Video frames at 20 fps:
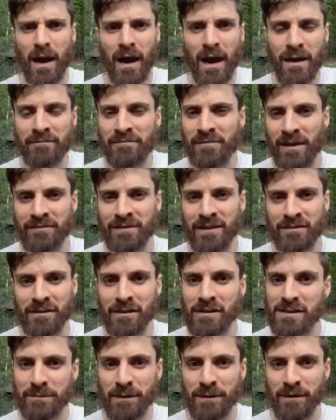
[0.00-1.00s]
I've, I've never
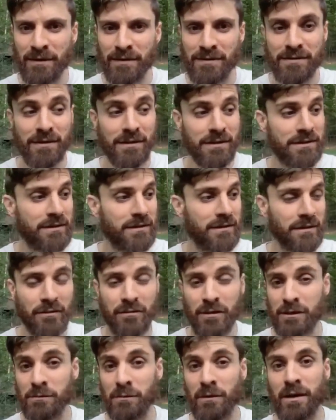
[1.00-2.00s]
experienced such
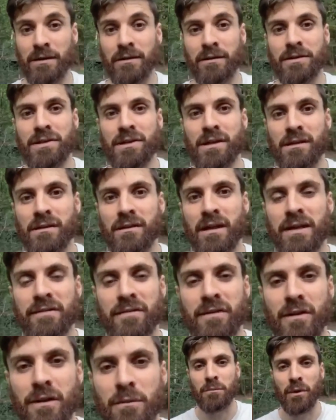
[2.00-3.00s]
incredible energy on a live
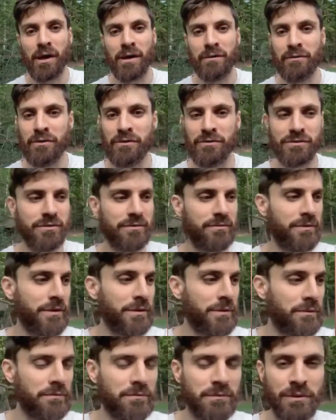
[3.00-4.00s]
call. Brian Rose,
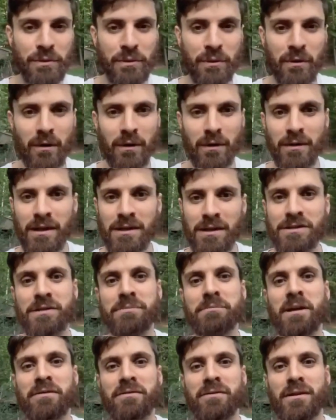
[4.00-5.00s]
you, you are a legend,
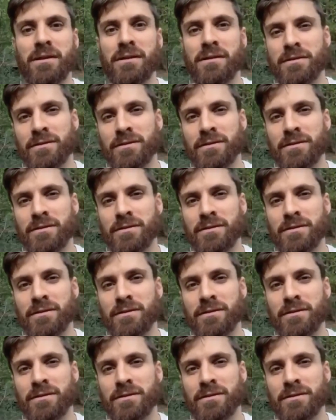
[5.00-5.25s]
my friend.